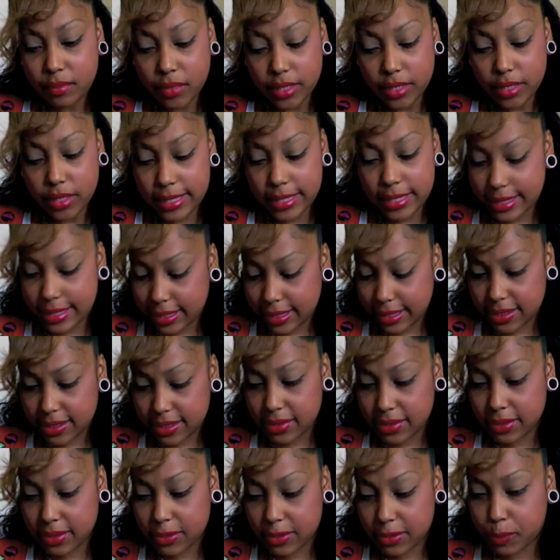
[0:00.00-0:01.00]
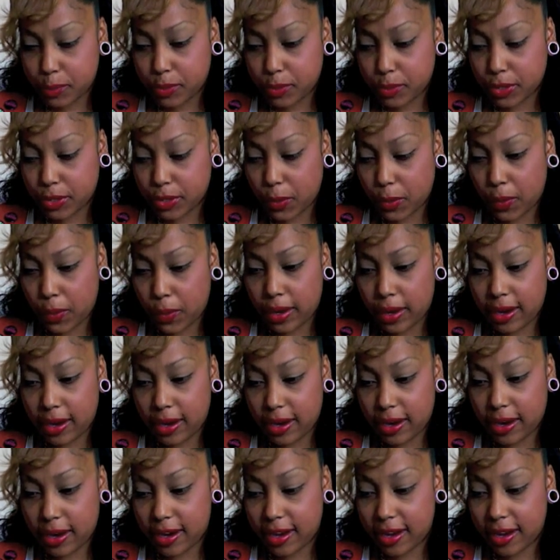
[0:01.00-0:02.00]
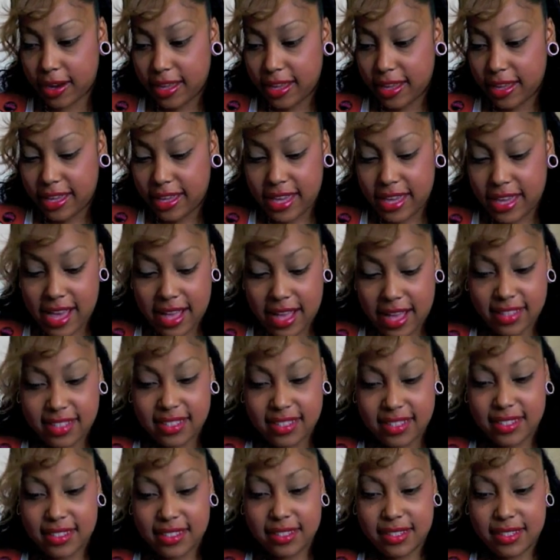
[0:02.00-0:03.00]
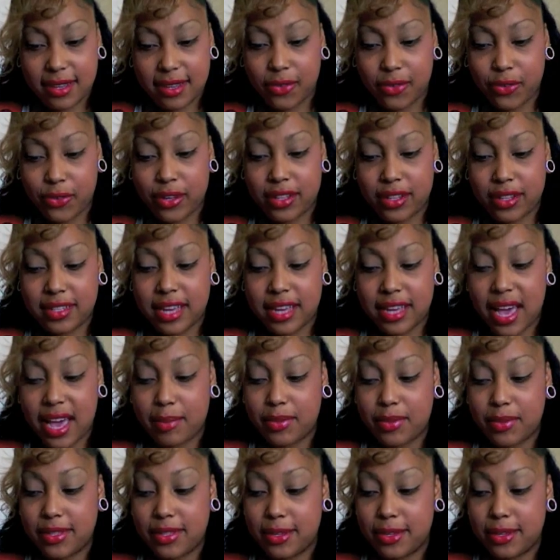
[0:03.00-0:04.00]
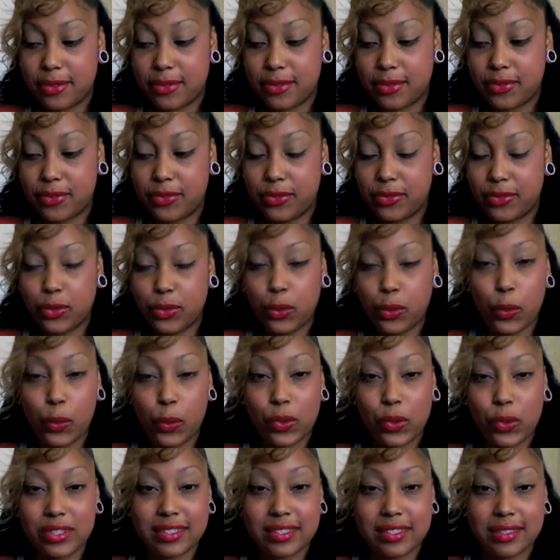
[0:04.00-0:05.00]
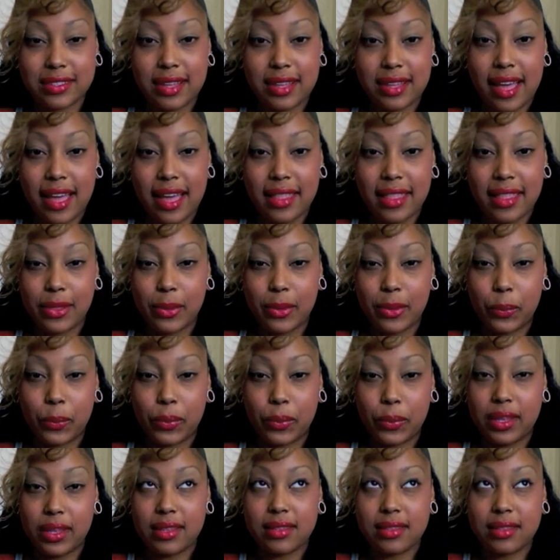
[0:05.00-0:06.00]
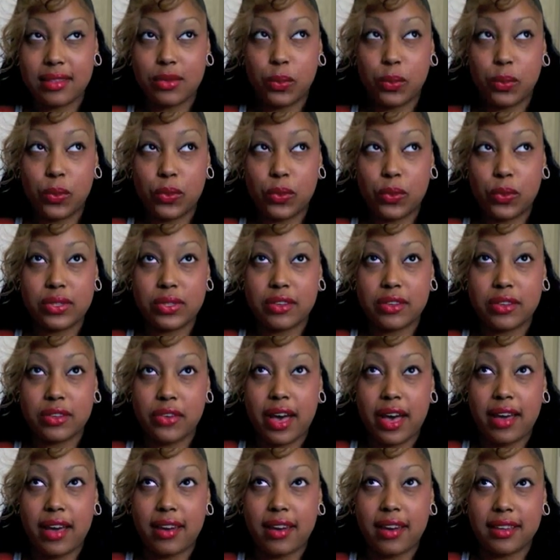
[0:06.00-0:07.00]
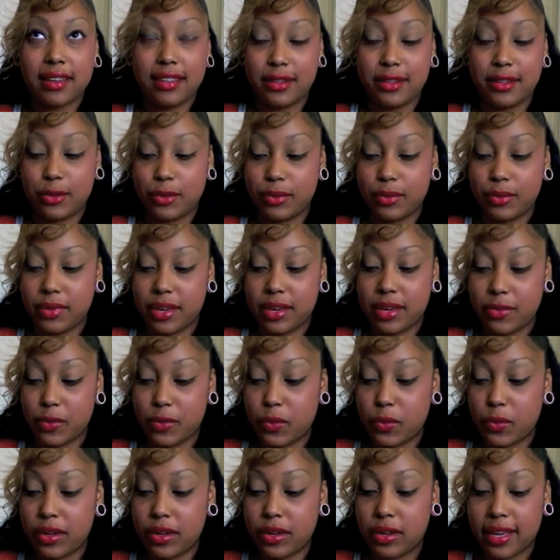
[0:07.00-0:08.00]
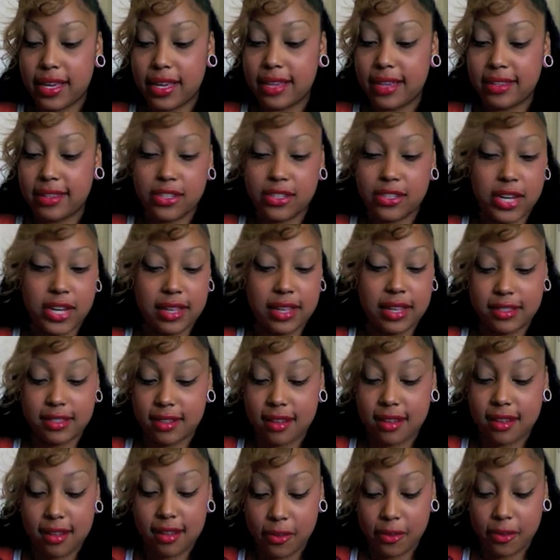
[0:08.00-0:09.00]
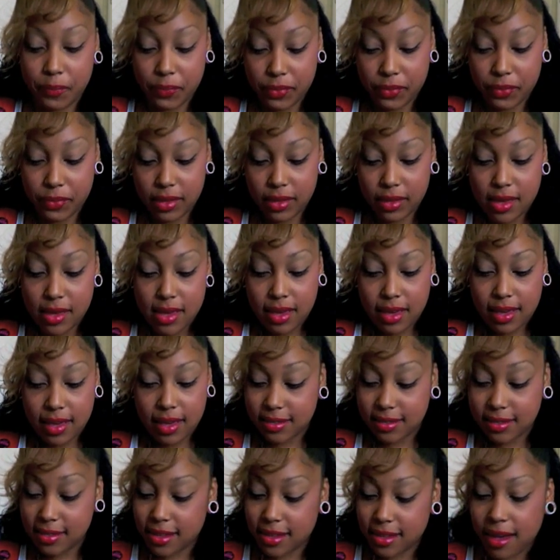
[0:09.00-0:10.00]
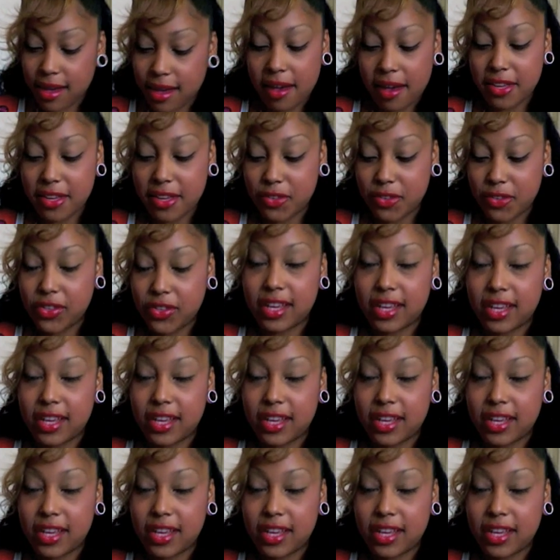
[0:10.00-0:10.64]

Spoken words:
scenes in this book where he has these different types of tools and tools of how to kill everyone. Like he has a chainsaw, he has a knife,